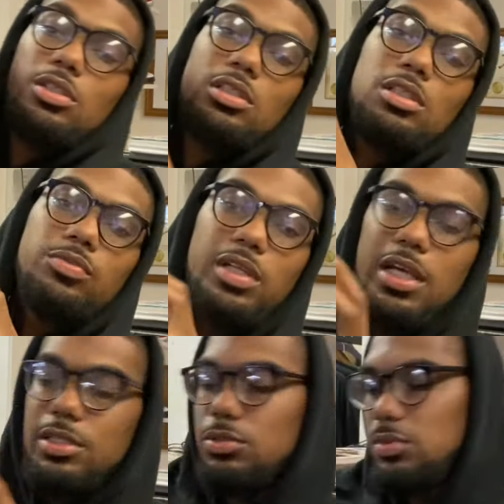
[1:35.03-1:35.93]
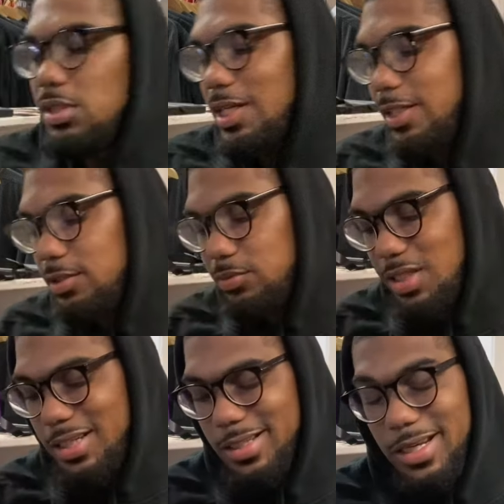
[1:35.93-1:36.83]
this one. We got two sizes. We
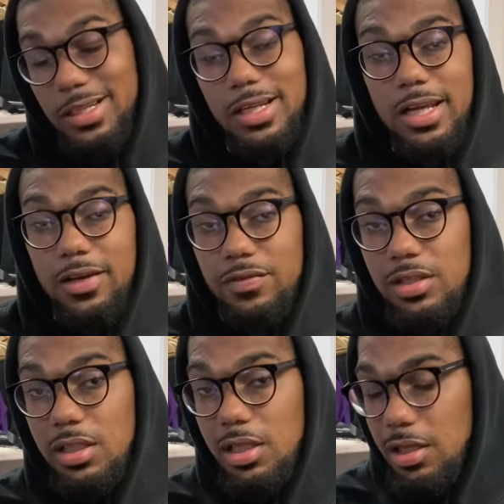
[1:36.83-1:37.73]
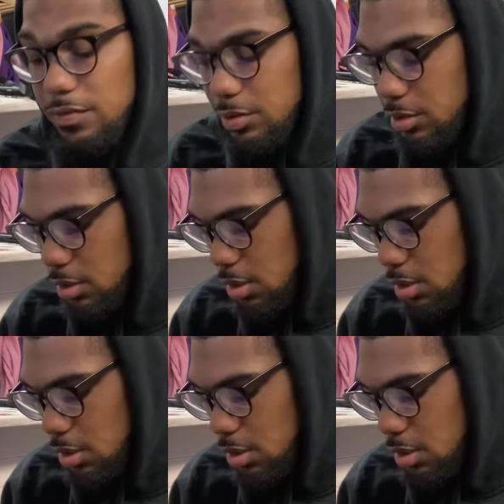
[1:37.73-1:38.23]
got a 9.5 and an 11.